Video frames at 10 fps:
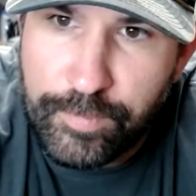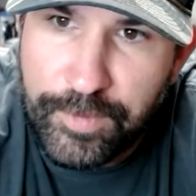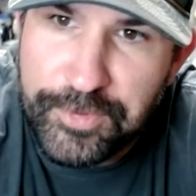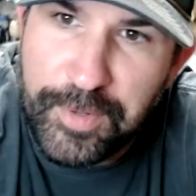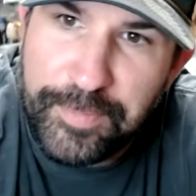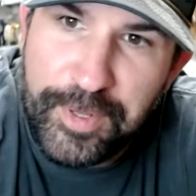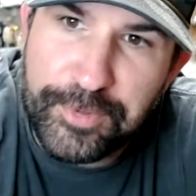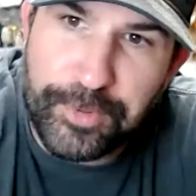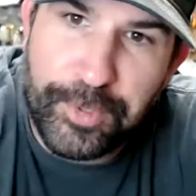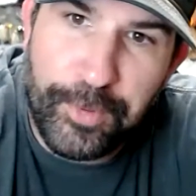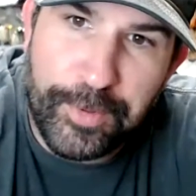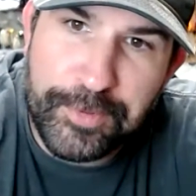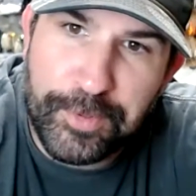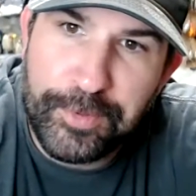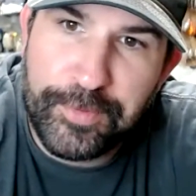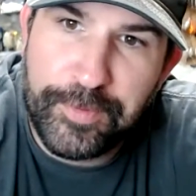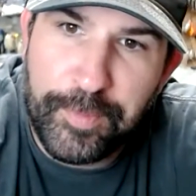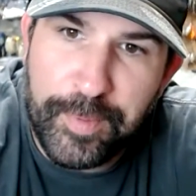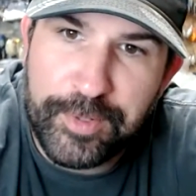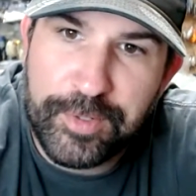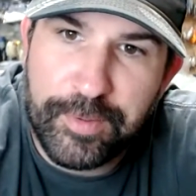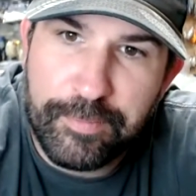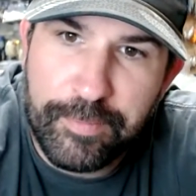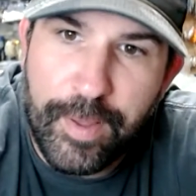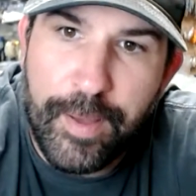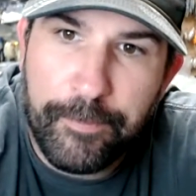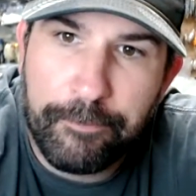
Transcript: Some things are too exclusive to mention. Yeah.